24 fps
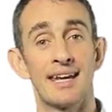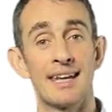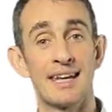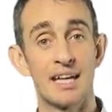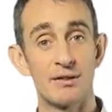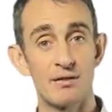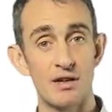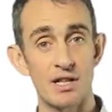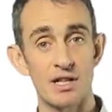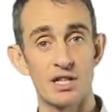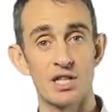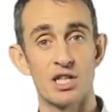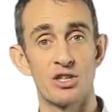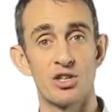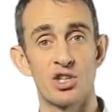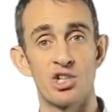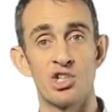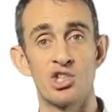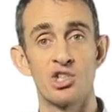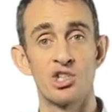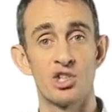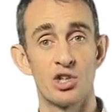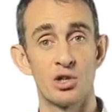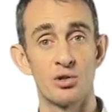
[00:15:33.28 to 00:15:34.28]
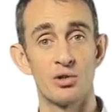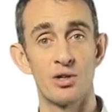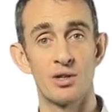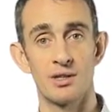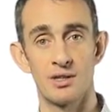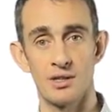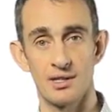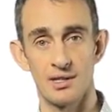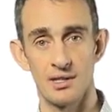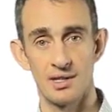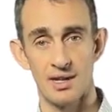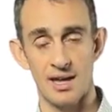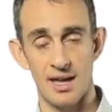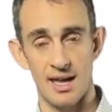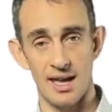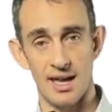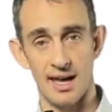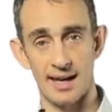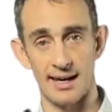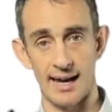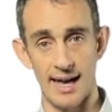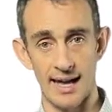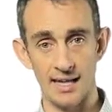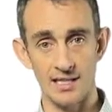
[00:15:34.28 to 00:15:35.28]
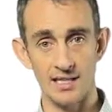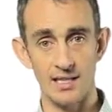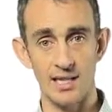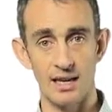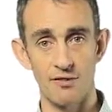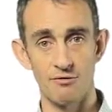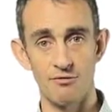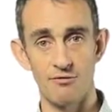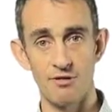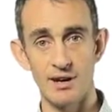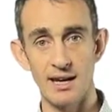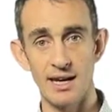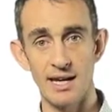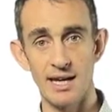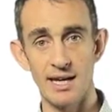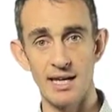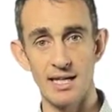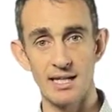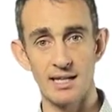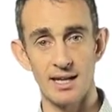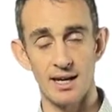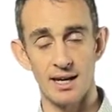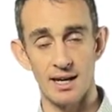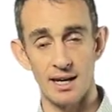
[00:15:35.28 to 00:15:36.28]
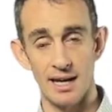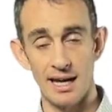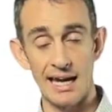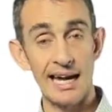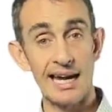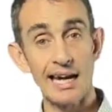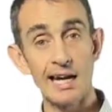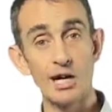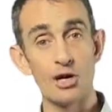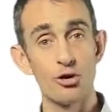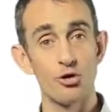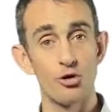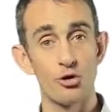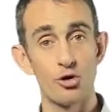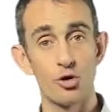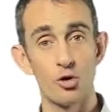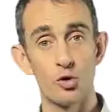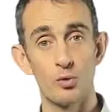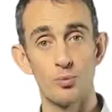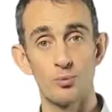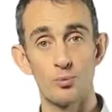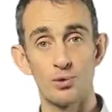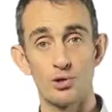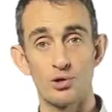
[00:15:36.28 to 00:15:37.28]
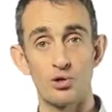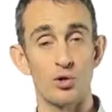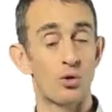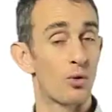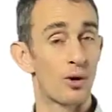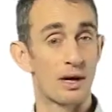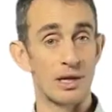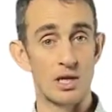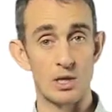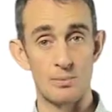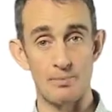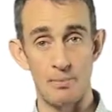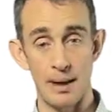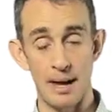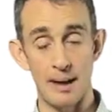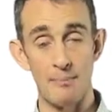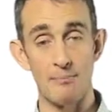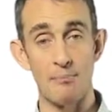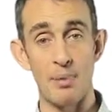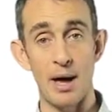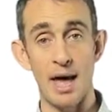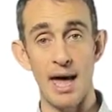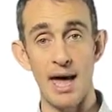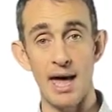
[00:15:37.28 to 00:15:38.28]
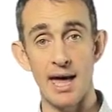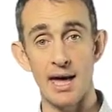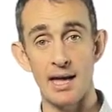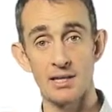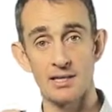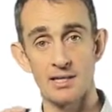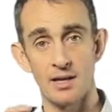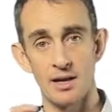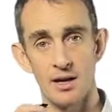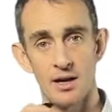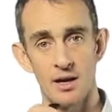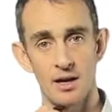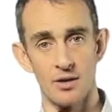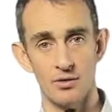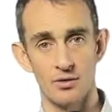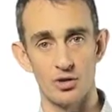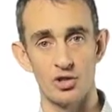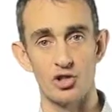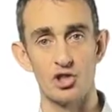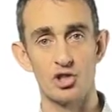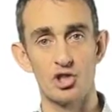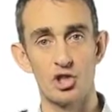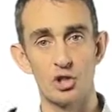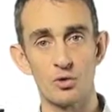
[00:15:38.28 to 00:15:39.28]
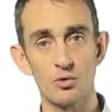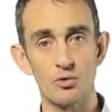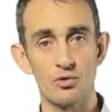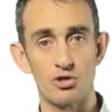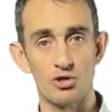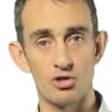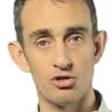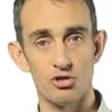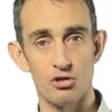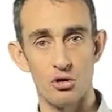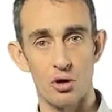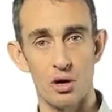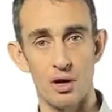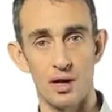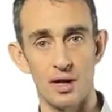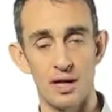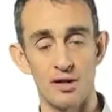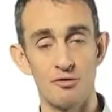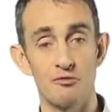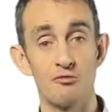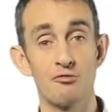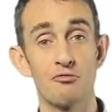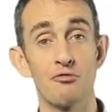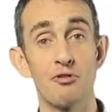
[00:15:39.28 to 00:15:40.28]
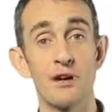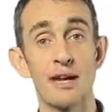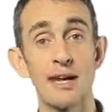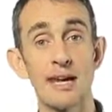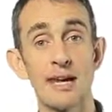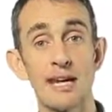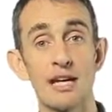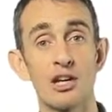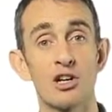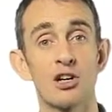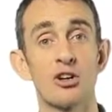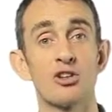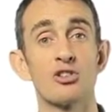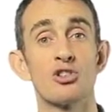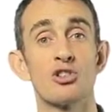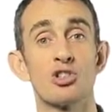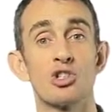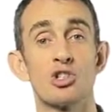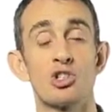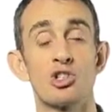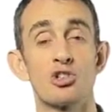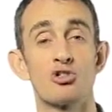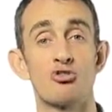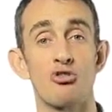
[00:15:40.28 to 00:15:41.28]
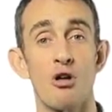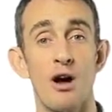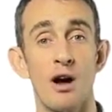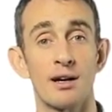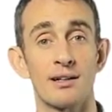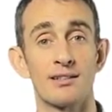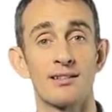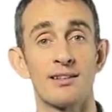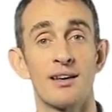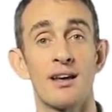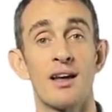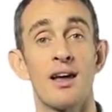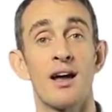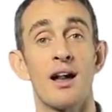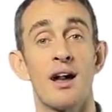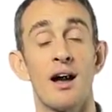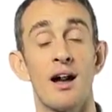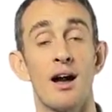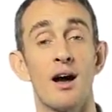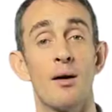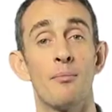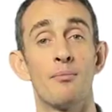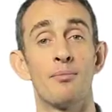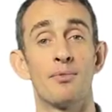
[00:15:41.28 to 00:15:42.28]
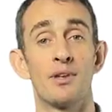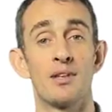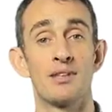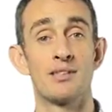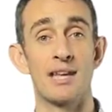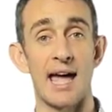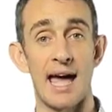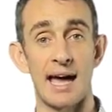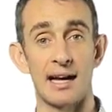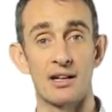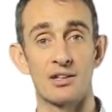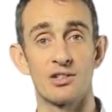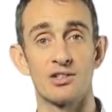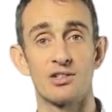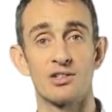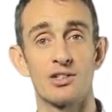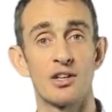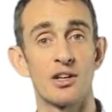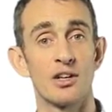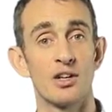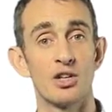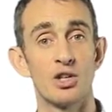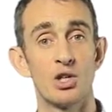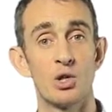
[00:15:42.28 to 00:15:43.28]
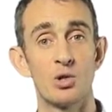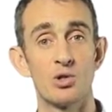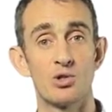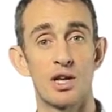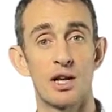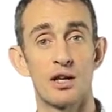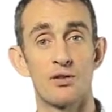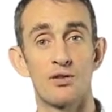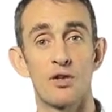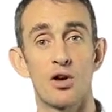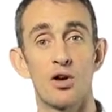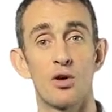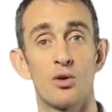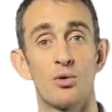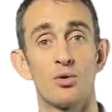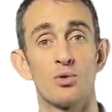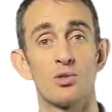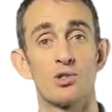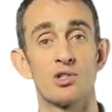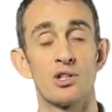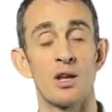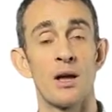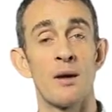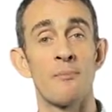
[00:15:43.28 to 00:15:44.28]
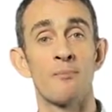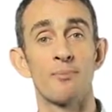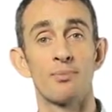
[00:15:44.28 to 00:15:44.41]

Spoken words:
give it to the students, and as they read in groups or in pairs, the students try and reconstruct the text using those